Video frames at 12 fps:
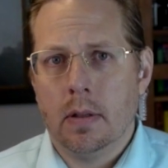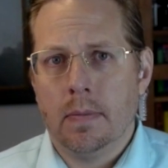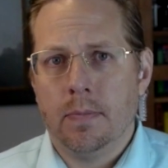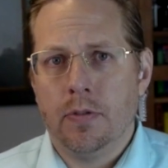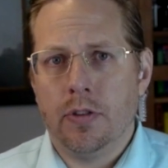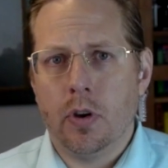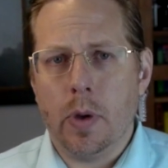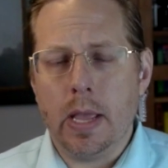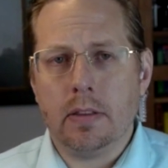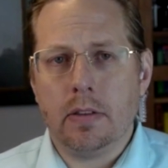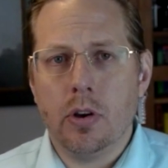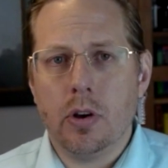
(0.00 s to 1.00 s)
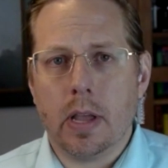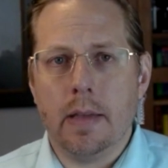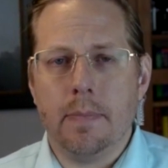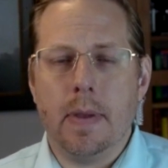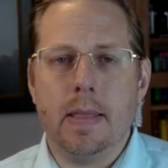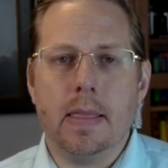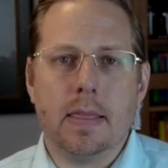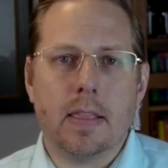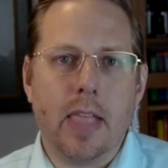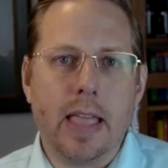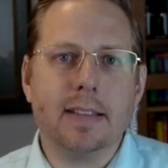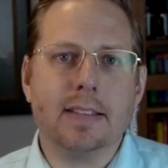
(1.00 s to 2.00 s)
So the
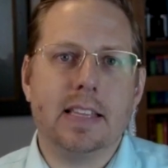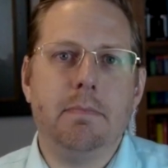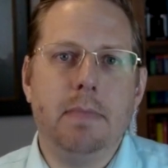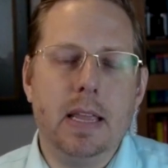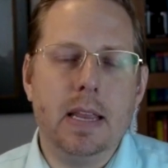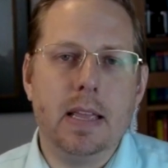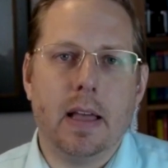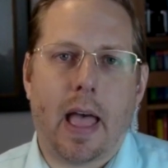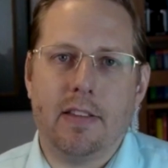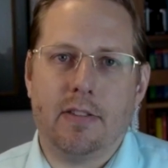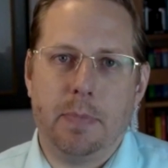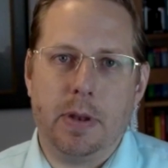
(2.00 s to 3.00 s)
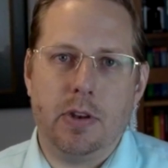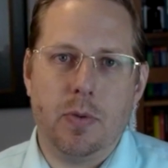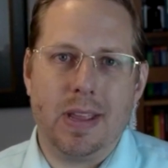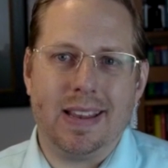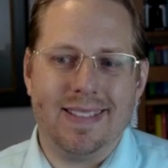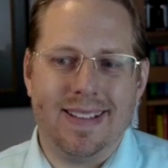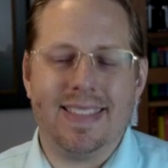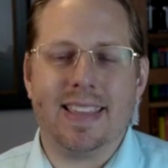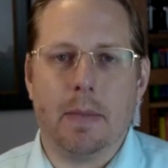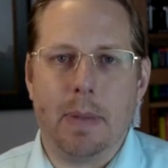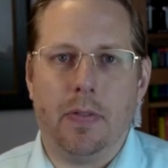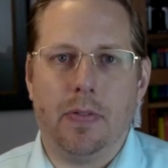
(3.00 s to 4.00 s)
legacy media has been doing nothing
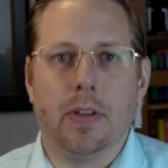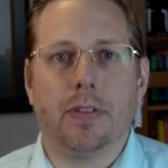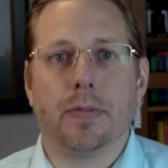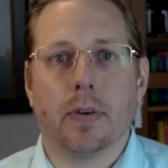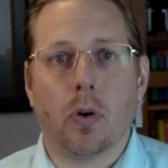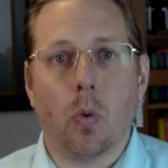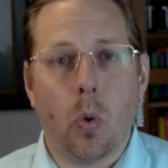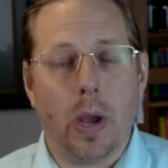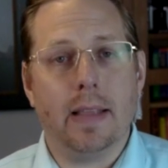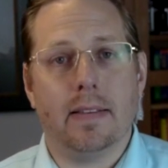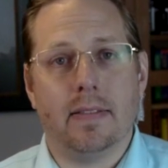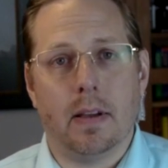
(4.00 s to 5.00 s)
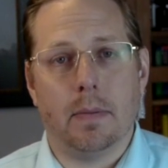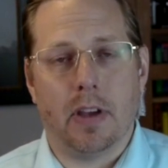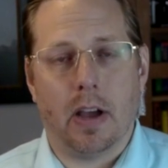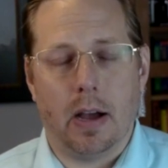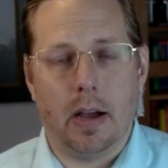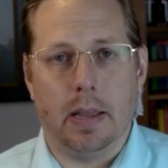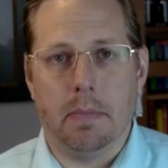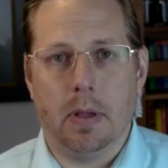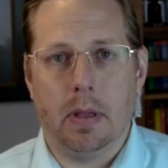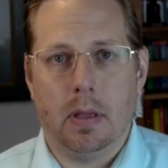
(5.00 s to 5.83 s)
about this for quite some time.